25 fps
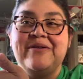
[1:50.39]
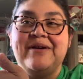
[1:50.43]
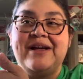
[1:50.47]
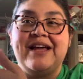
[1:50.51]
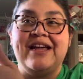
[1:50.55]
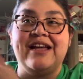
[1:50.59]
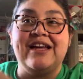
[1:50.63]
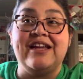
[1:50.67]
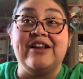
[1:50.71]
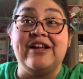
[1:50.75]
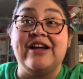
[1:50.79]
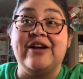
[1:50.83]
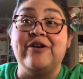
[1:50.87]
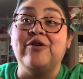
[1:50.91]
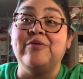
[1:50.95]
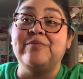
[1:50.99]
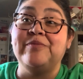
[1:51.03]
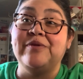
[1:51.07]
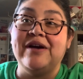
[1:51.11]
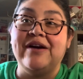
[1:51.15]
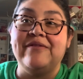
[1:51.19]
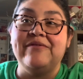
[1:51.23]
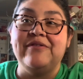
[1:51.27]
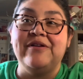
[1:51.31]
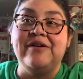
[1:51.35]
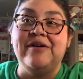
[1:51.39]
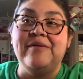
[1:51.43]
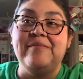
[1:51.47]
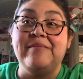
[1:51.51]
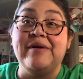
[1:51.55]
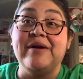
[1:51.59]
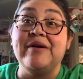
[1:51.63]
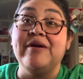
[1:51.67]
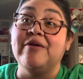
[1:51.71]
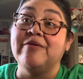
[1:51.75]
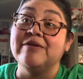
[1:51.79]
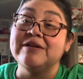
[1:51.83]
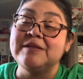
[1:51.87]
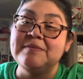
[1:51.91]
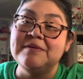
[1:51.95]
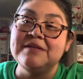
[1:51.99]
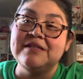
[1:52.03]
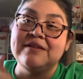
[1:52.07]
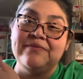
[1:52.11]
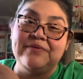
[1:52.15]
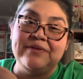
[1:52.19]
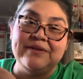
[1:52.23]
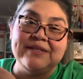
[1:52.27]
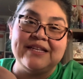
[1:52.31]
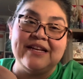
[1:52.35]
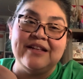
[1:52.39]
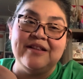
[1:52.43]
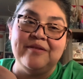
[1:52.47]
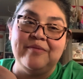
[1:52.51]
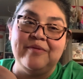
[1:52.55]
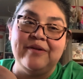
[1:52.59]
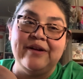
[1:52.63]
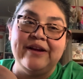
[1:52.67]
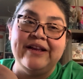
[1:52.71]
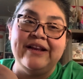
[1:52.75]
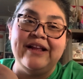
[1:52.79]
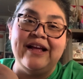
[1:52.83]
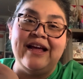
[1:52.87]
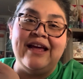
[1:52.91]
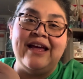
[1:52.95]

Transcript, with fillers: And I hope you have a Merry Christmas if you celebrate